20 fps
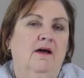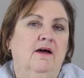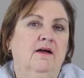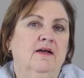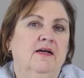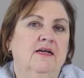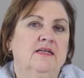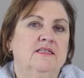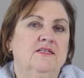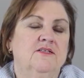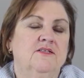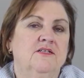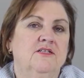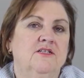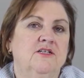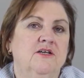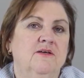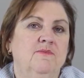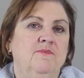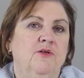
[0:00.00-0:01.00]
Okay, so the
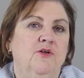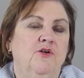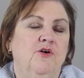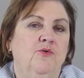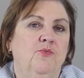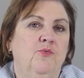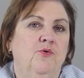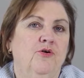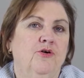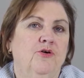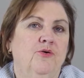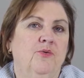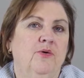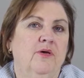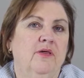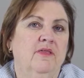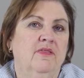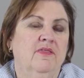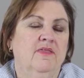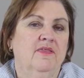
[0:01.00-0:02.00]
team that I work
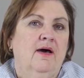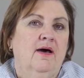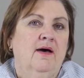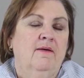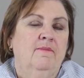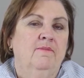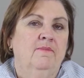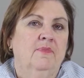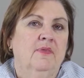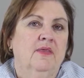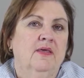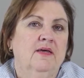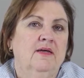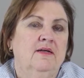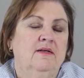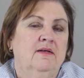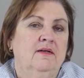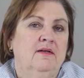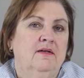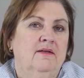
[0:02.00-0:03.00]
with
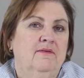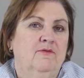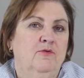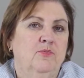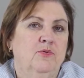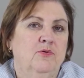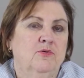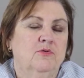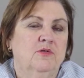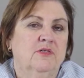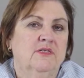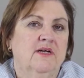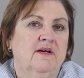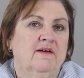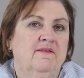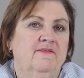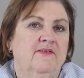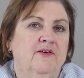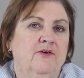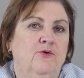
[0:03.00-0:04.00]
in Liverpool
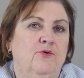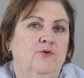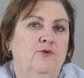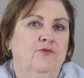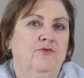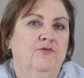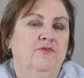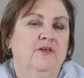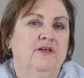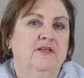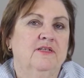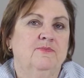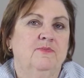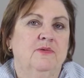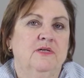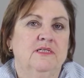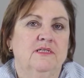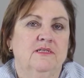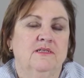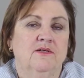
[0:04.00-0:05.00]
Staff Health, there's
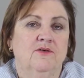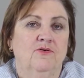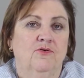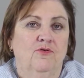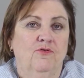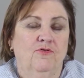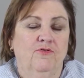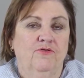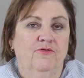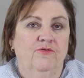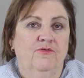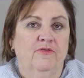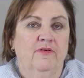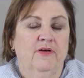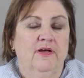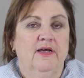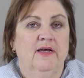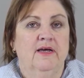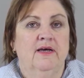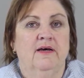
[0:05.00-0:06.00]
myself
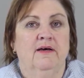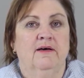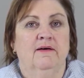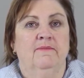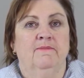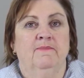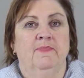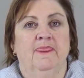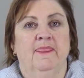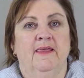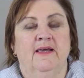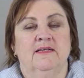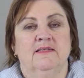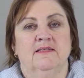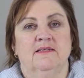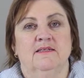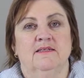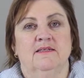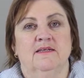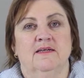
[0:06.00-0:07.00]

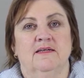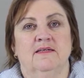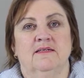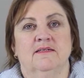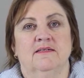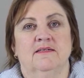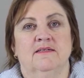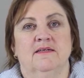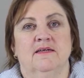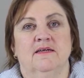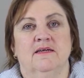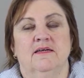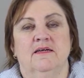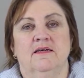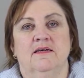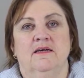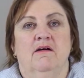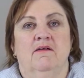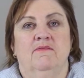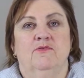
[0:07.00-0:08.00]
as the
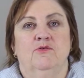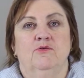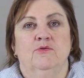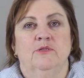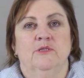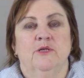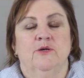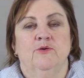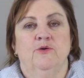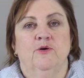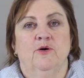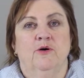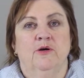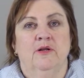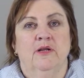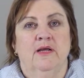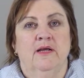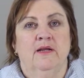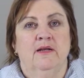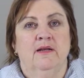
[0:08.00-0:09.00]
CNC. I've also
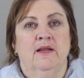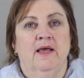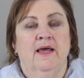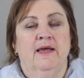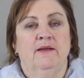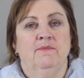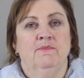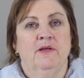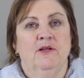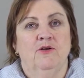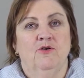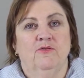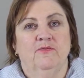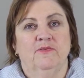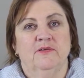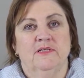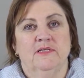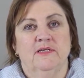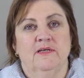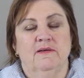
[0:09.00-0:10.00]
got an admin
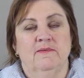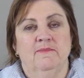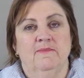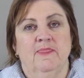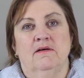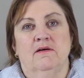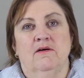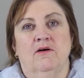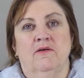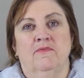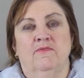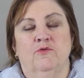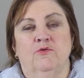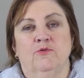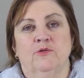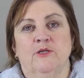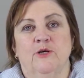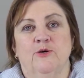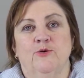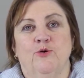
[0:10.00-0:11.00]
officer. I've
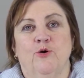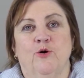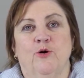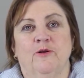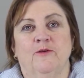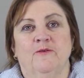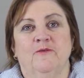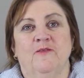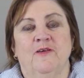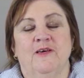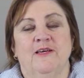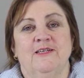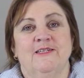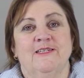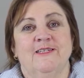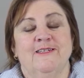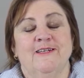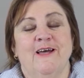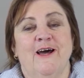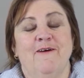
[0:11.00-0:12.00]
also got the
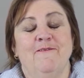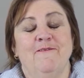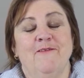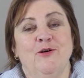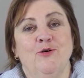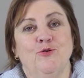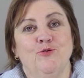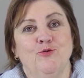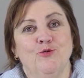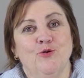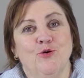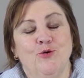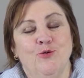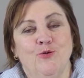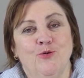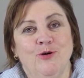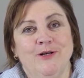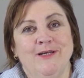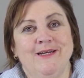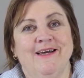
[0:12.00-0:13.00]
staff health
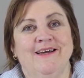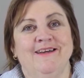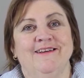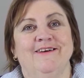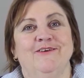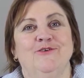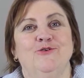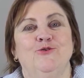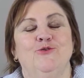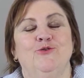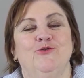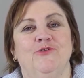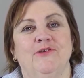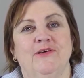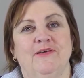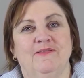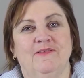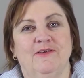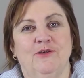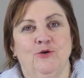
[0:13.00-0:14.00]
coordinator who
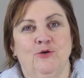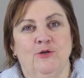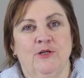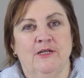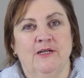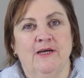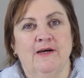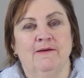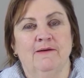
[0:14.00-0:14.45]
set the unit